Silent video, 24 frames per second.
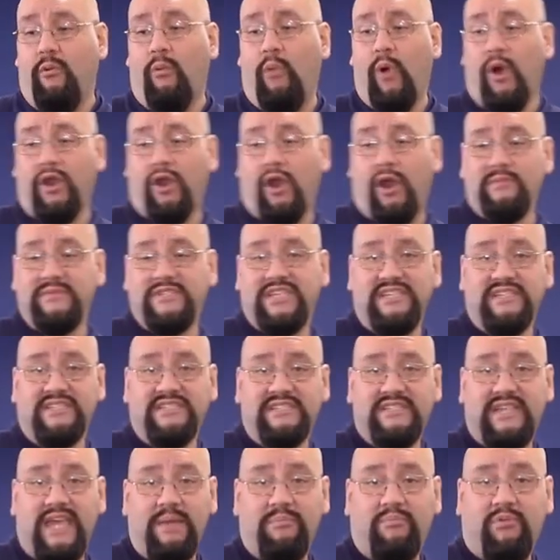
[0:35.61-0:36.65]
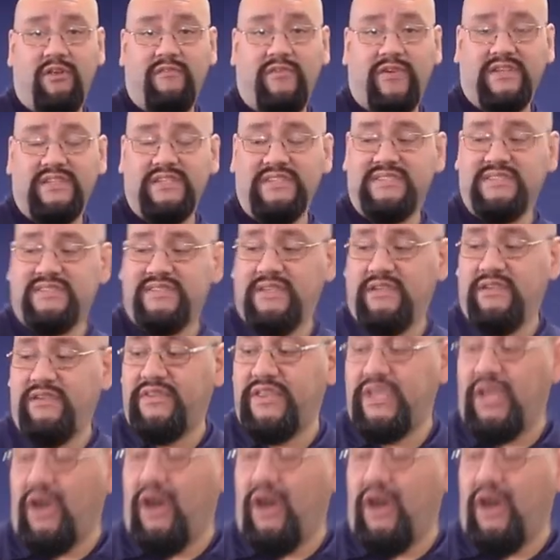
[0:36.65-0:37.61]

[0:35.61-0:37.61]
One arm's going to stay perfectly still, the